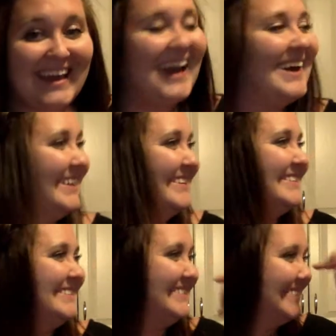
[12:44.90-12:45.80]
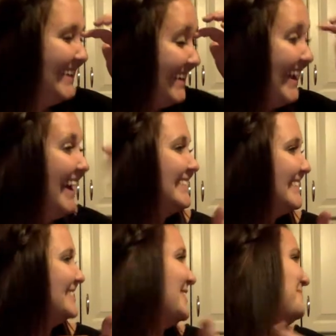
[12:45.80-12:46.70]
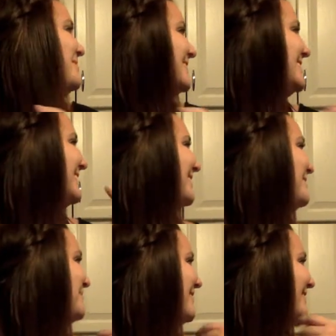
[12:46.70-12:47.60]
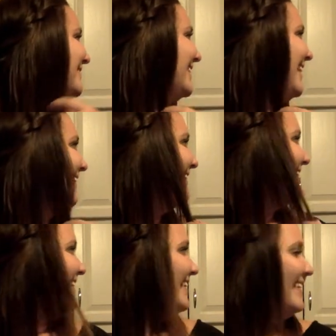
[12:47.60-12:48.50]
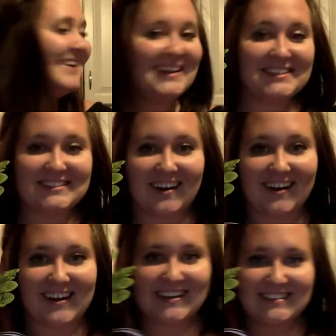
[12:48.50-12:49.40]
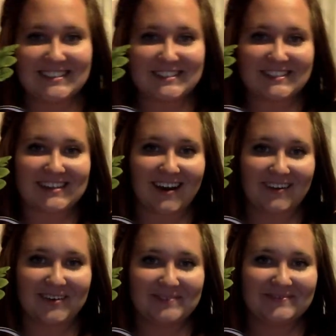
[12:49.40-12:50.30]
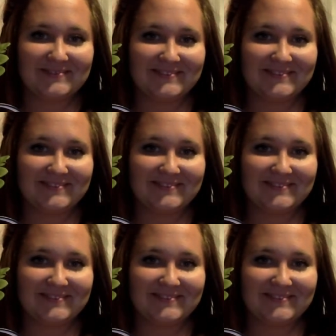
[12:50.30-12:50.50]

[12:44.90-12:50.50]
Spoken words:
Yes! Yes, this is gonna be in the video. Here's Zari. She just got home.